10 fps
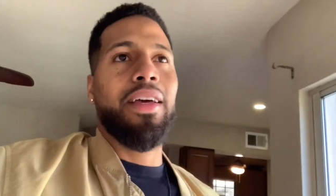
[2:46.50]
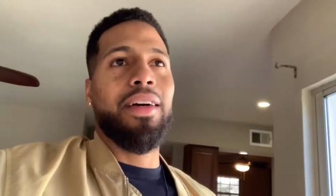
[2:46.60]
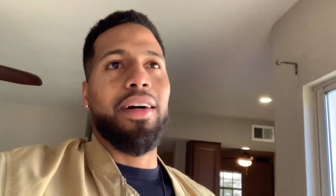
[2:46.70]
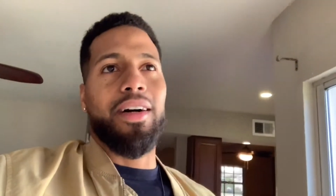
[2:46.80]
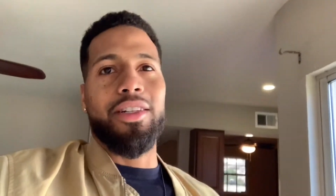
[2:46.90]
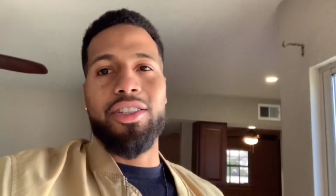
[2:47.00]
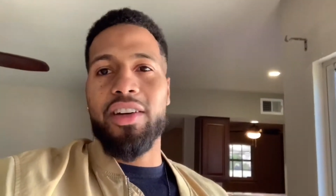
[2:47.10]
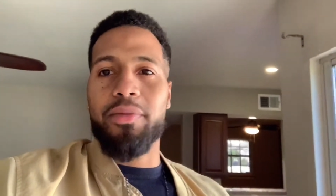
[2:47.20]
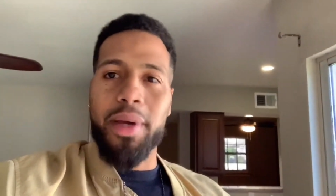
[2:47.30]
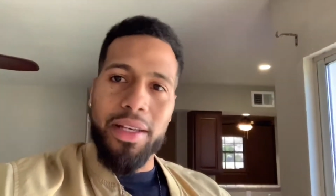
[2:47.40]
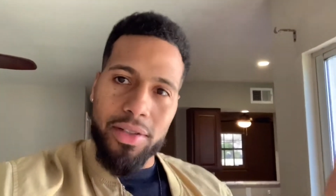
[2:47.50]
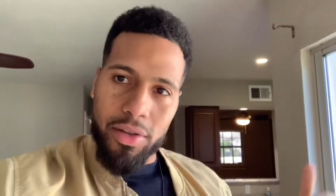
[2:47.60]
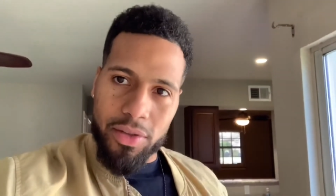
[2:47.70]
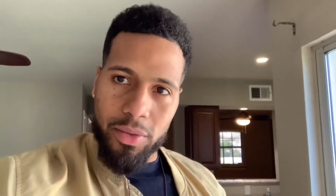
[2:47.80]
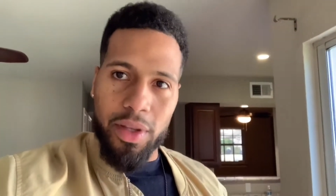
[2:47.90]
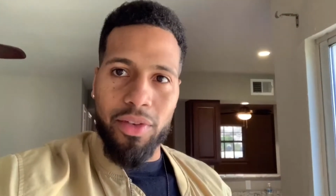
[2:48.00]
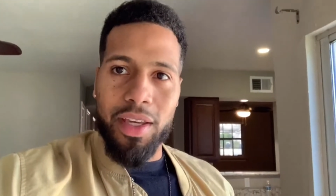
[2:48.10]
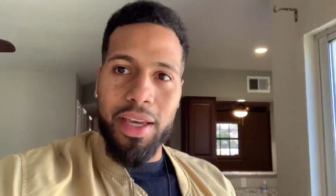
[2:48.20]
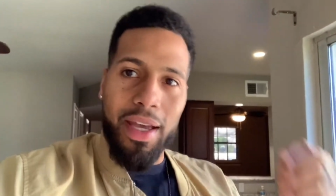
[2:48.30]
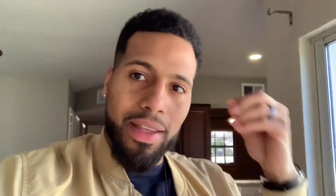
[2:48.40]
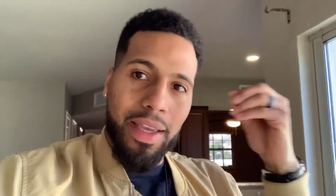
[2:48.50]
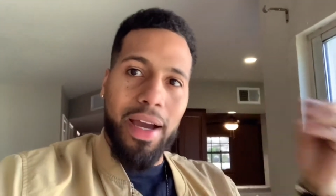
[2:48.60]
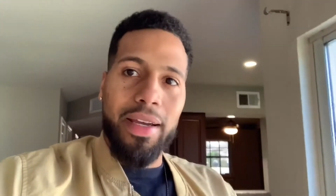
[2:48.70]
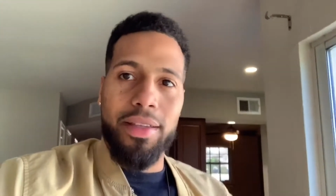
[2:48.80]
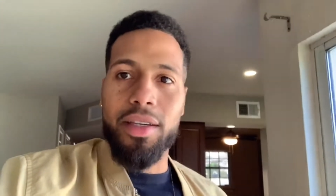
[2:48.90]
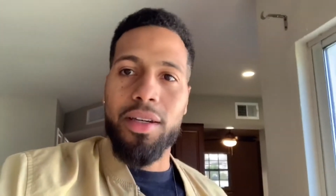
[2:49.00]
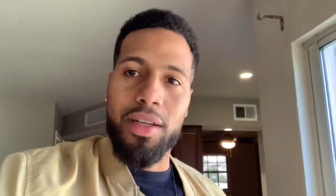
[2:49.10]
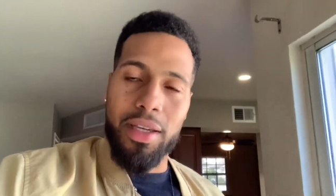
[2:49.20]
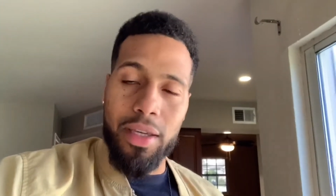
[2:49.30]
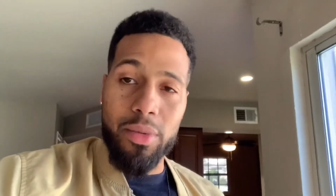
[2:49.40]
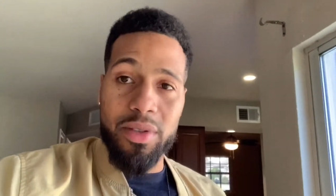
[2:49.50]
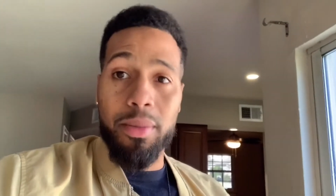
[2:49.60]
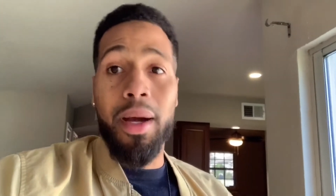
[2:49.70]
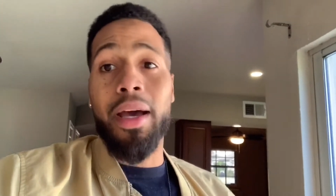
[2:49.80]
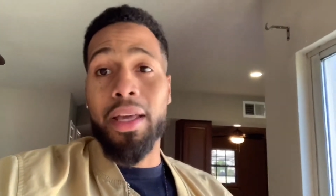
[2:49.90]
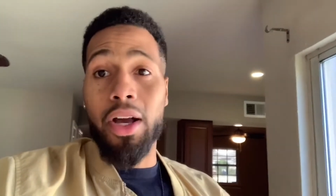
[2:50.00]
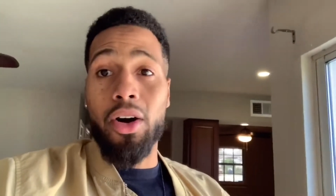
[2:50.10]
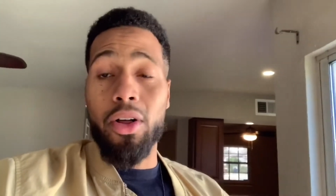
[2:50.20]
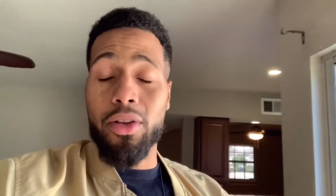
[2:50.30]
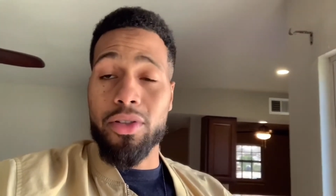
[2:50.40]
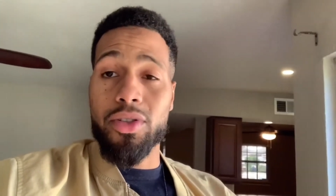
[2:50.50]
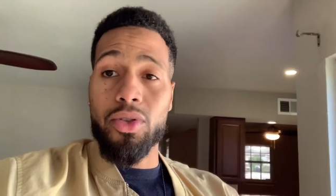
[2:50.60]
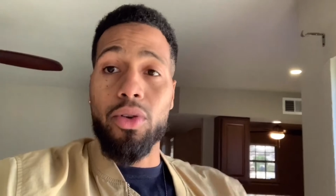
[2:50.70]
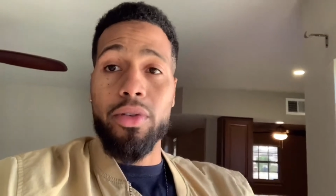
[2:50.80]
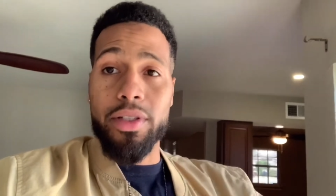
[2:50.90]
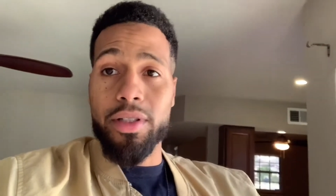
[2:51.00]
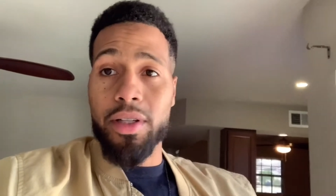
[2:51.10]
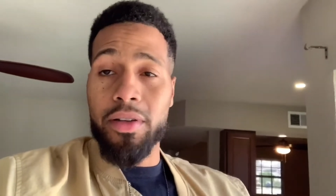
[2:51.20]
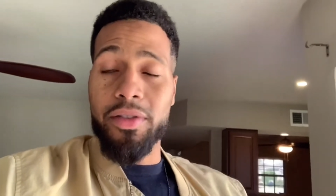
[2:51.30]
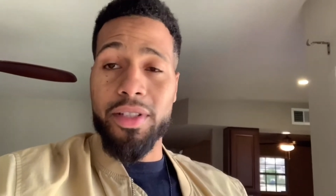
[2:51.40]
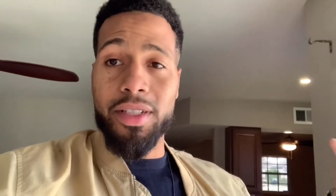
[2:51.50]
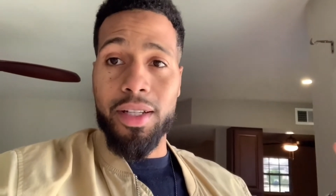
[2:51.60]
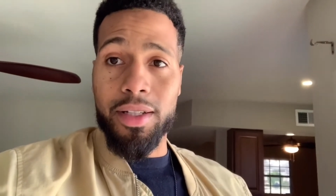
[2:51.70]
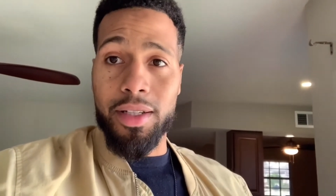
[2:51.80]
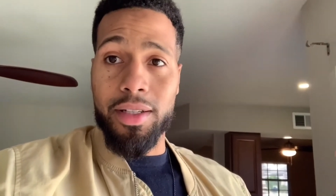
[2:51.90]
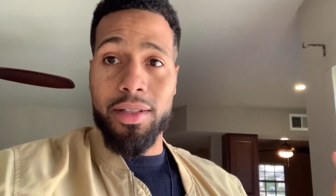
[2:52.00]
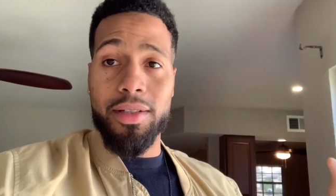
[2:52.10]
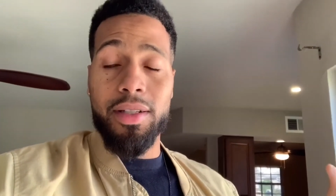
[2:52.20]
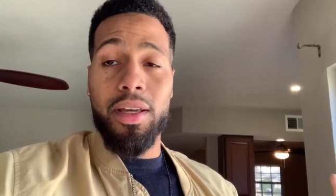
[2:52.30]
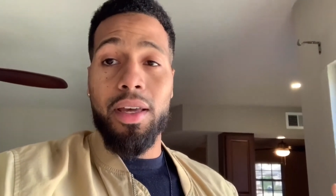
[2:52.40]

uh, Jeff Bezos whenever he had the idea and he was buying all the storage facilities